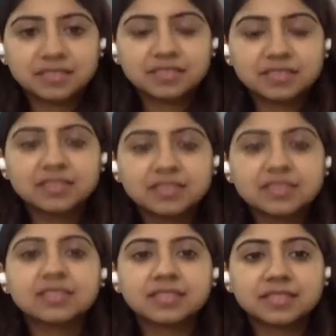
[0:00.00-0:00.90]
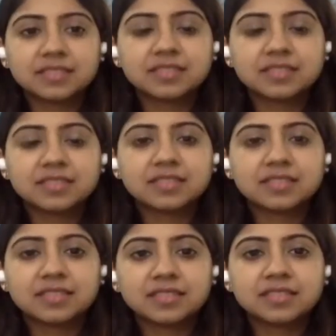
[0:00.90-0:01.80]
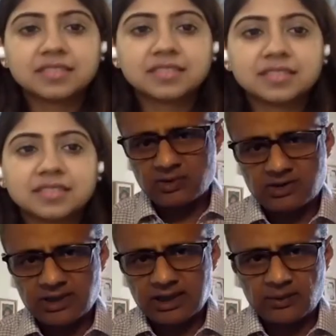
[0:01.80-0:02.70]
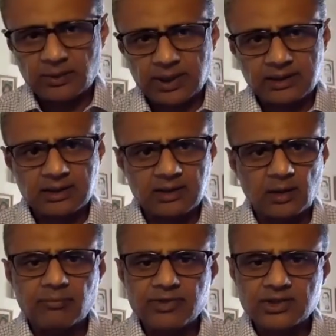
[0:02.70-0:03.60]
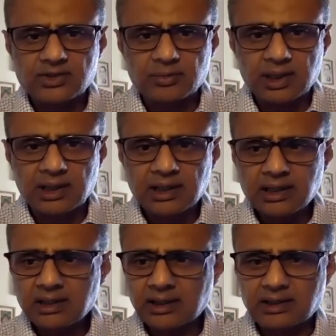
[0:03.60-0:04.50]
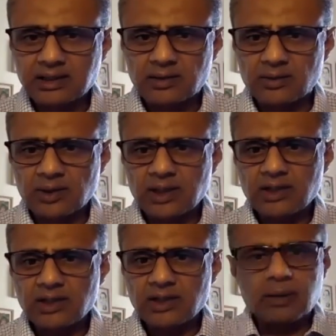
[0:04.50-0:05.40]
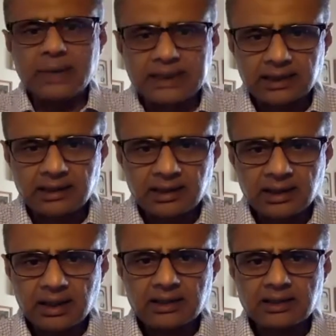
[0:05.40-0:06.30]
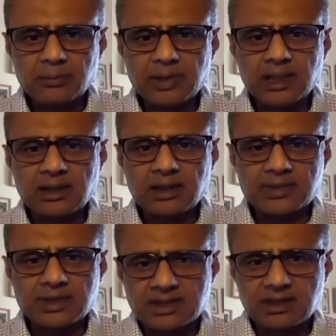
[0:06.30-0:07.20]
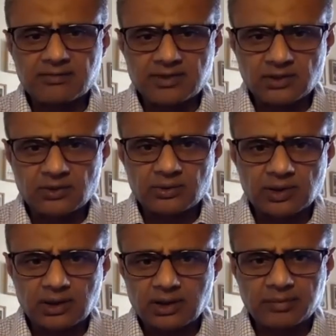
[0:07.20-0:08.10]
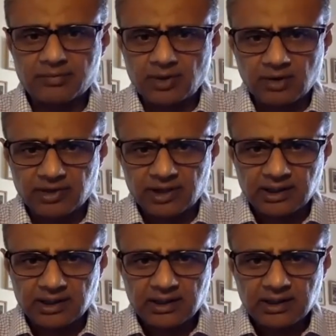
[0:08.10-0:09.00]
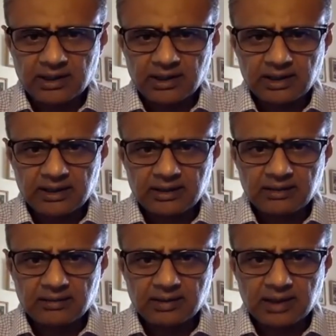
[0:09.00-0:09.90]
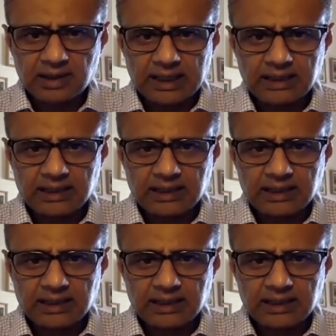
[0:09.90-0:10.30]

how often when I first came to India, this was really quite obvious to me that you're in a meeting and somebody comes and serves you a cup of coffee, right? And